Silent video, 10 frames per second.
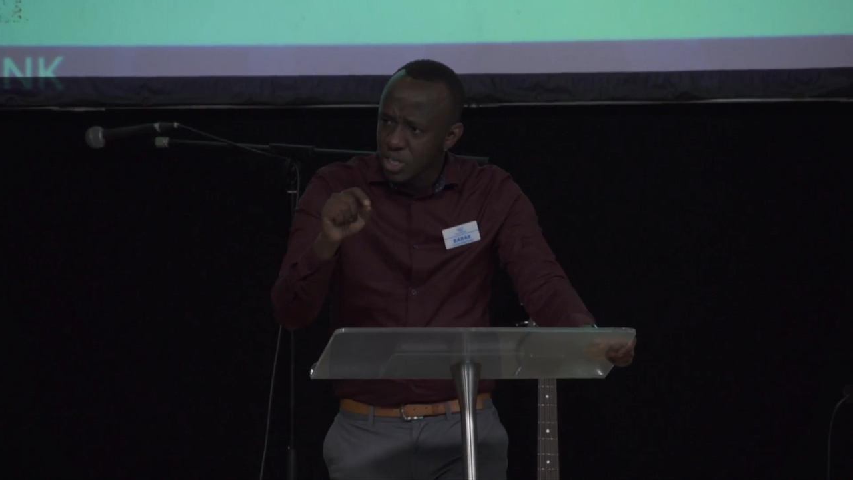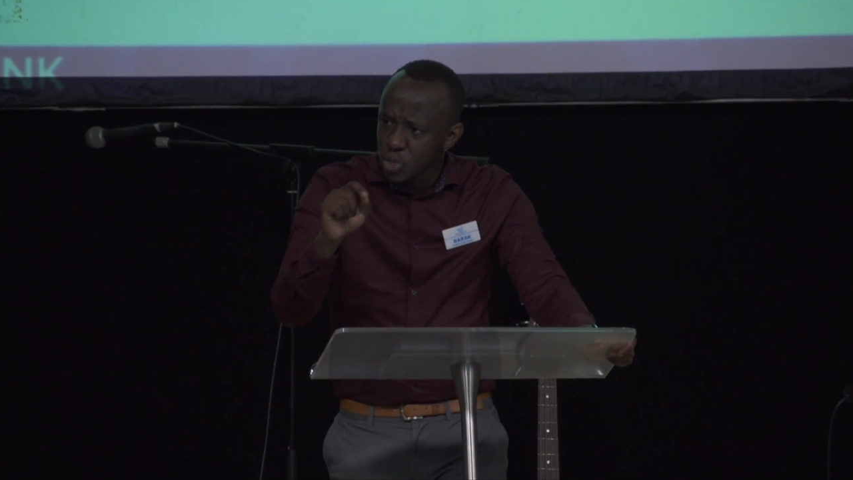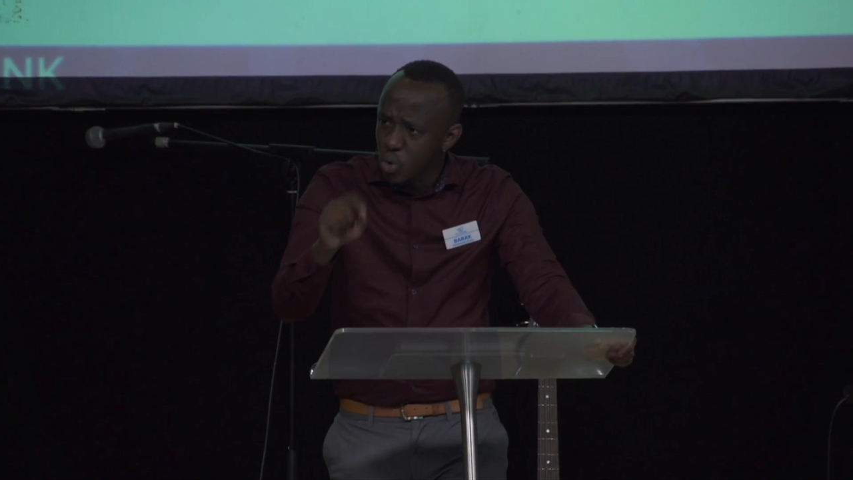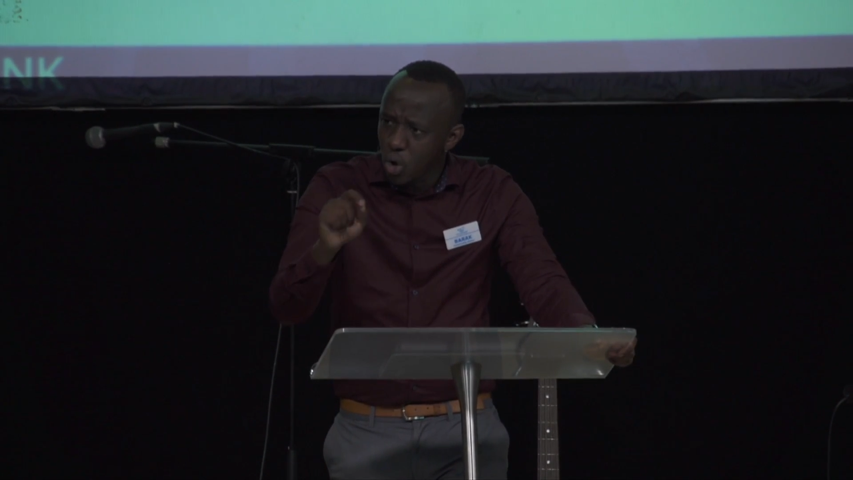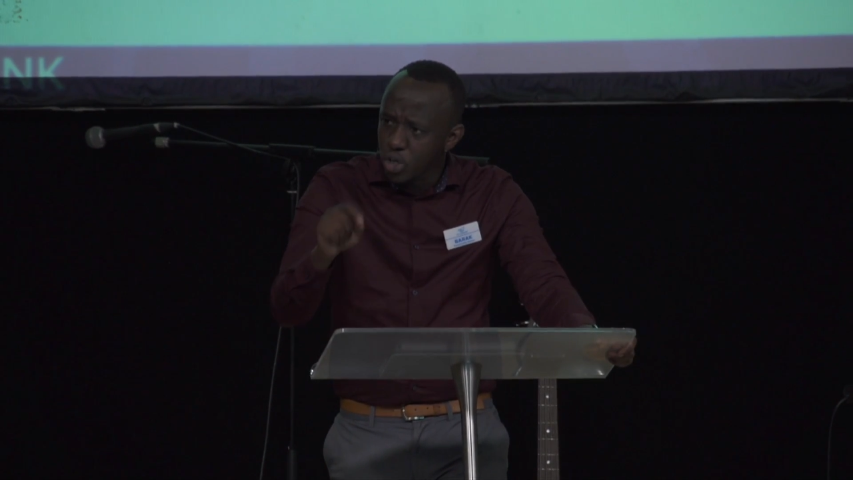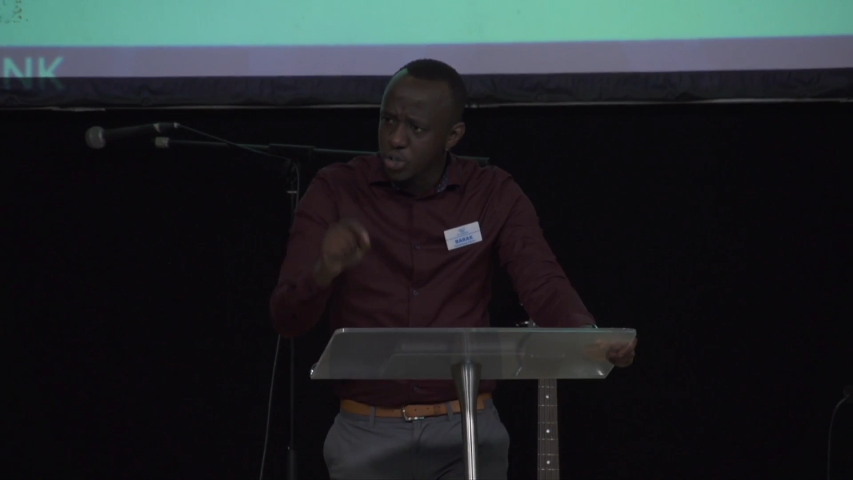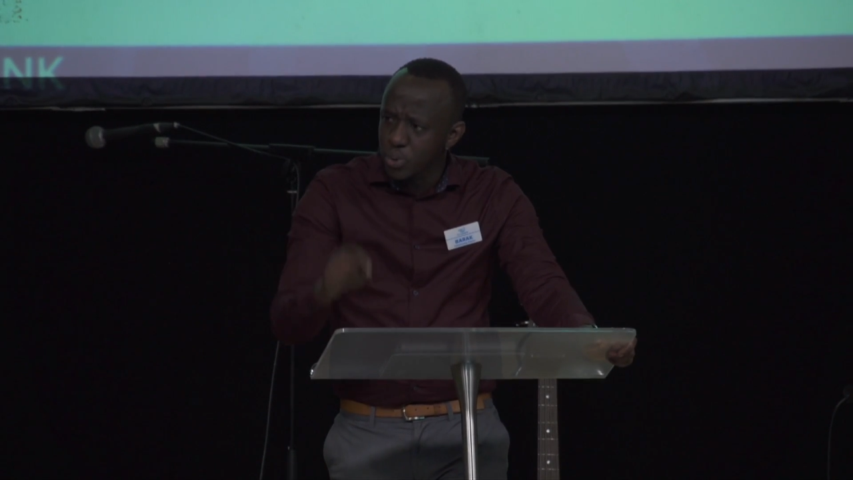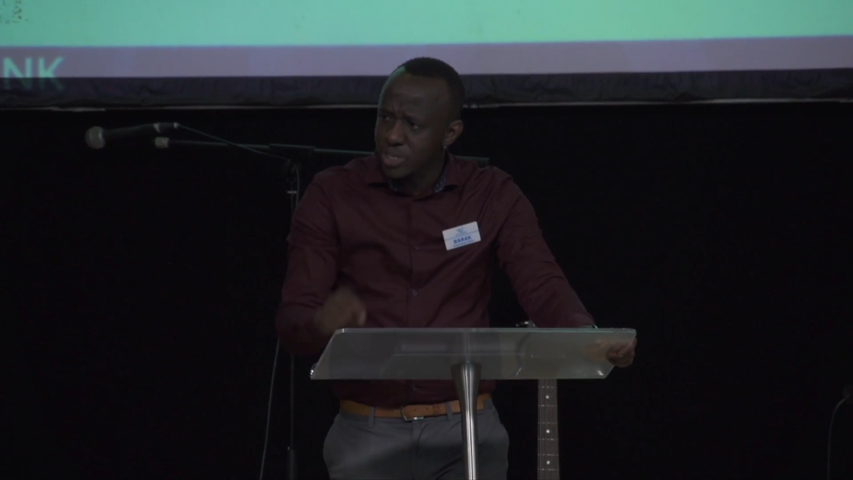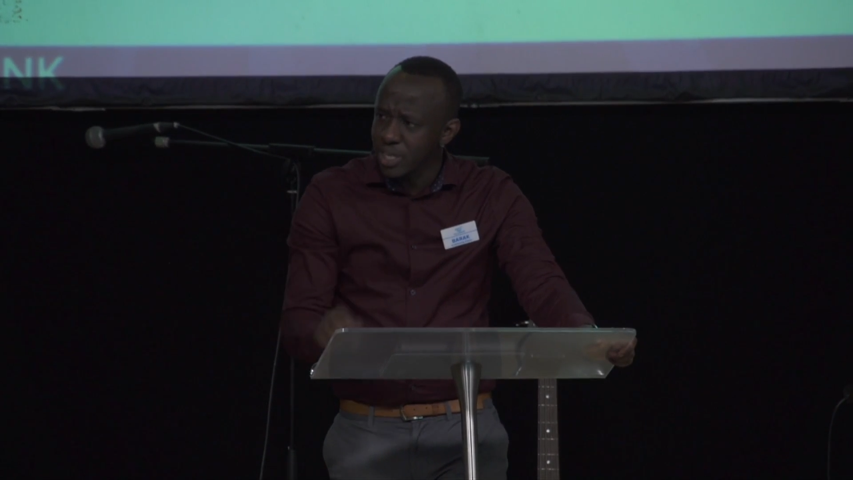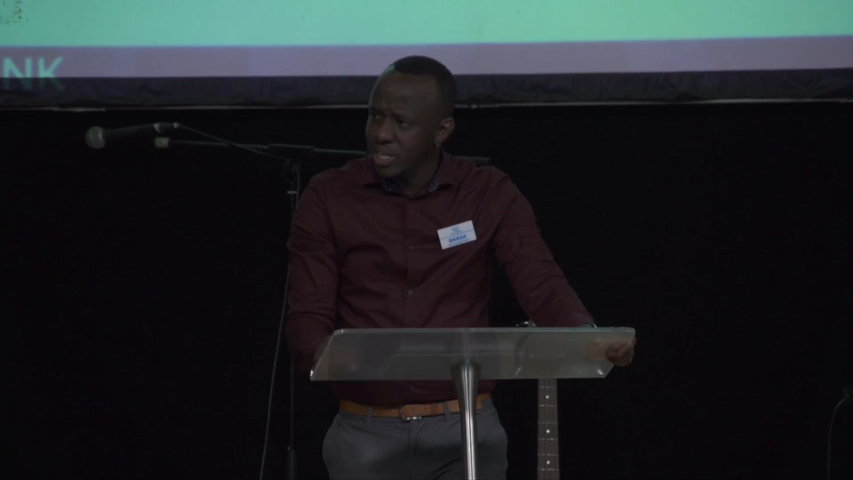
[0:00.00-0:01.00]
to God
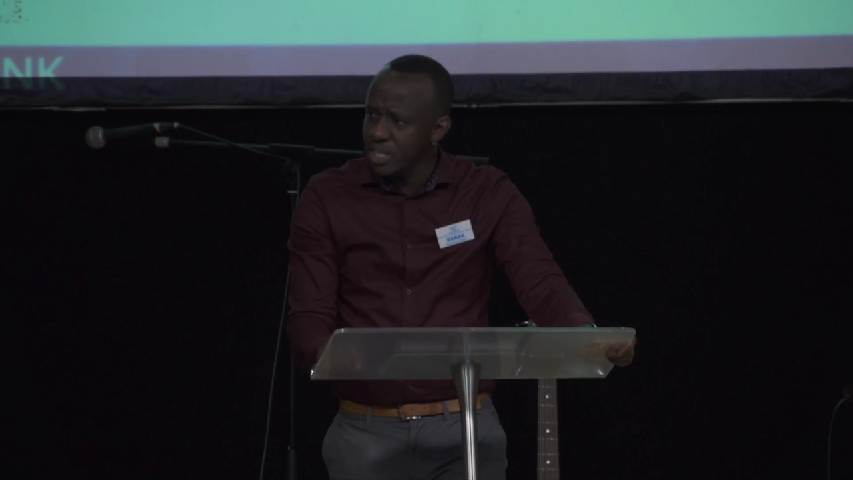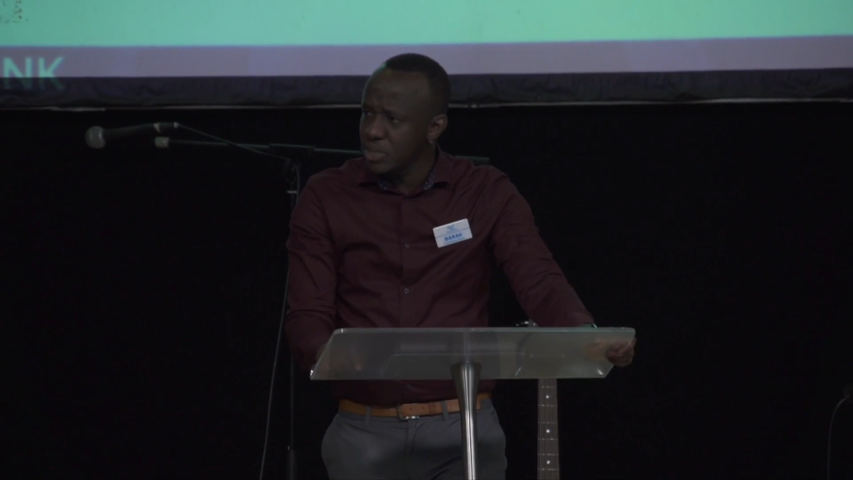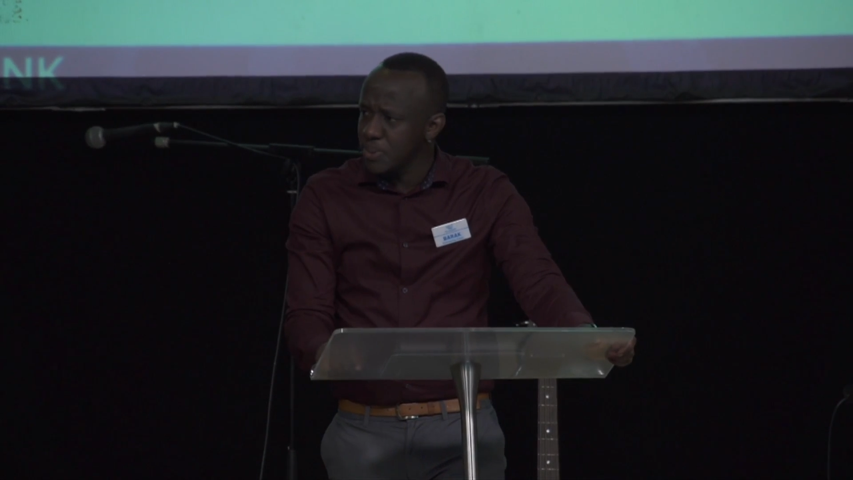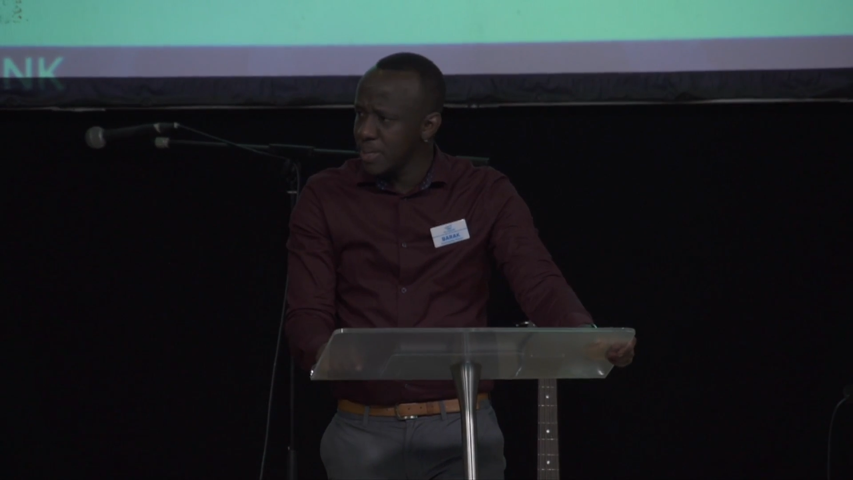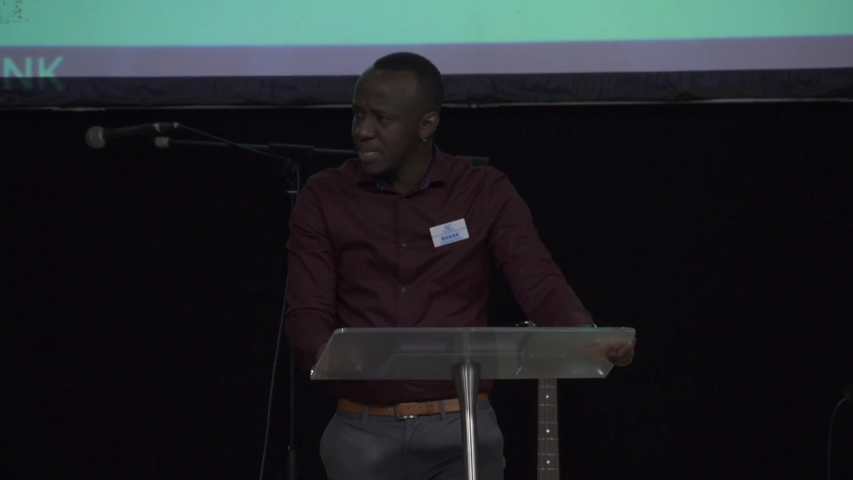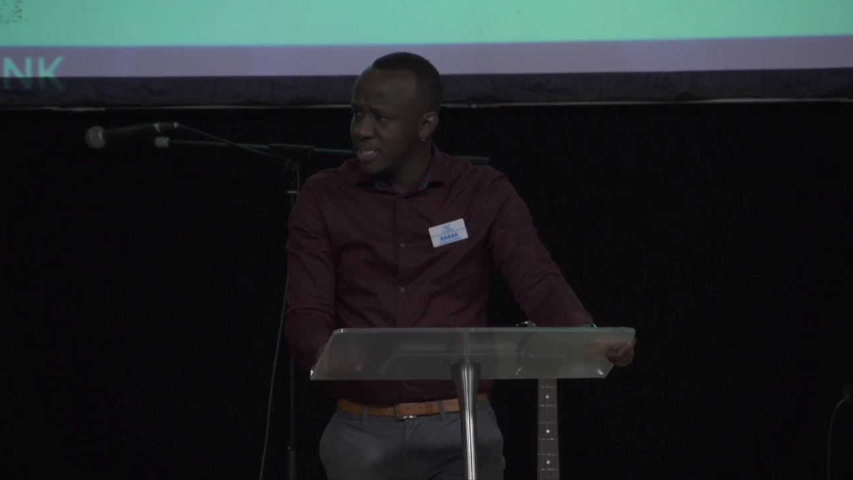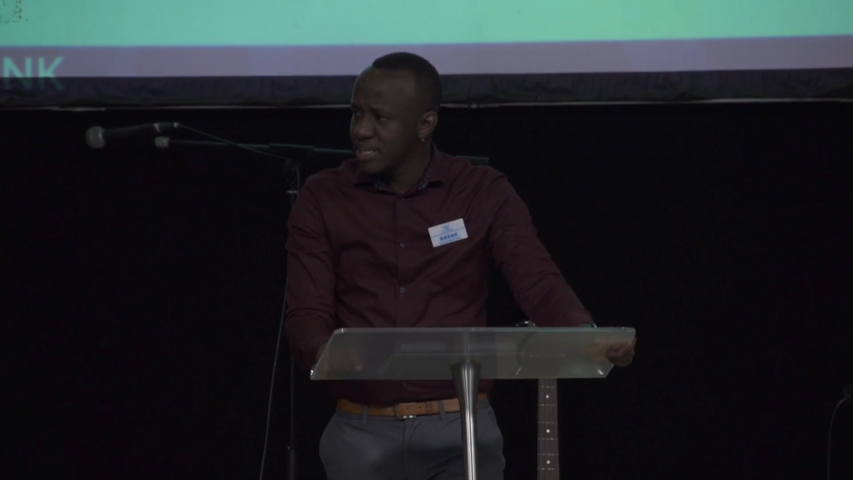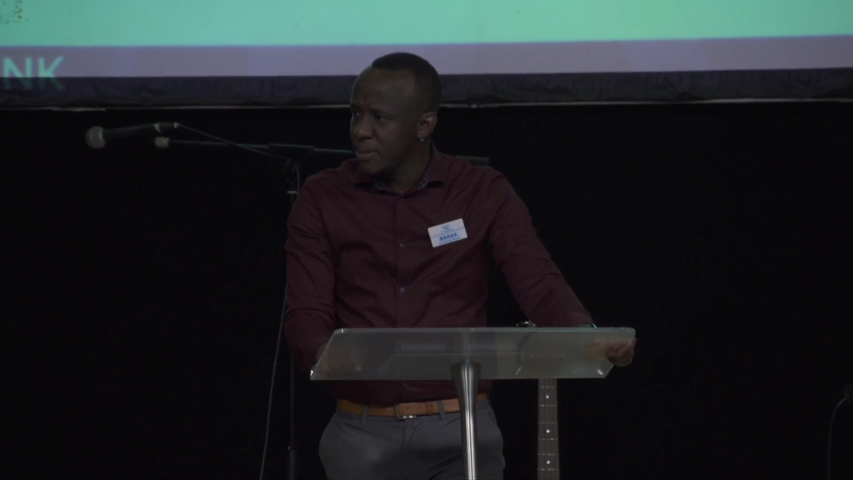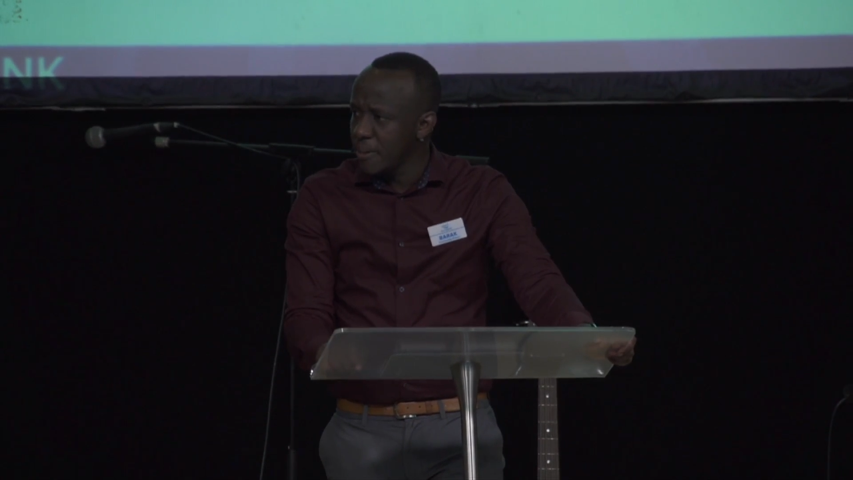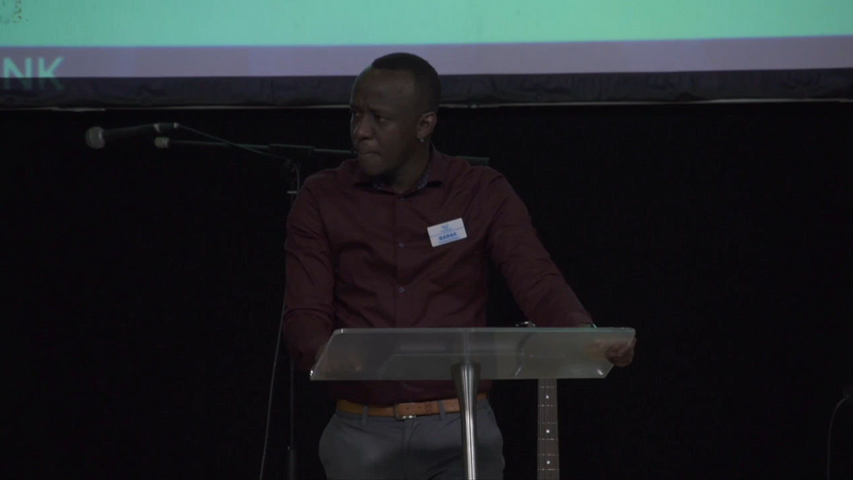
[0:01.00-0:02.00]
using his words.